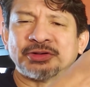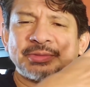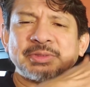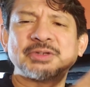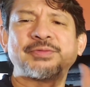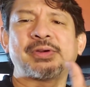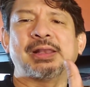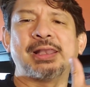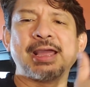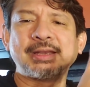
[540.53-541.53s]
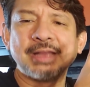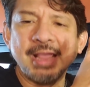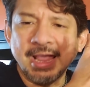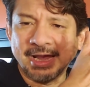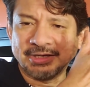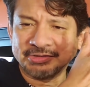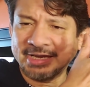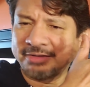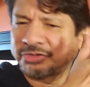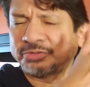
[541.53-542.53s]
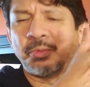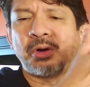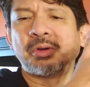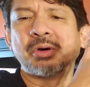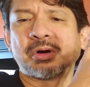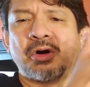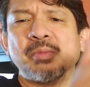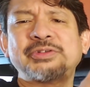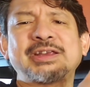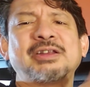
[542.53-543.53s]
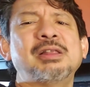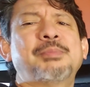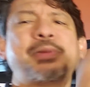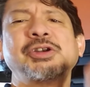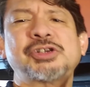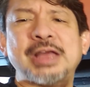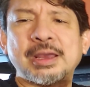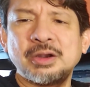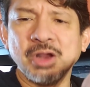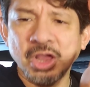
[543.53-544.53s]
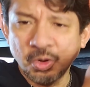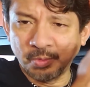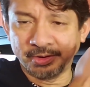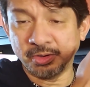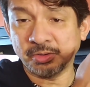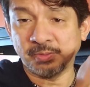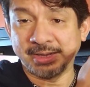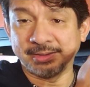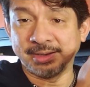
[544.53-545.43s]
something that's very light, and just has a small hook, almost like a little punch dagger with a hook right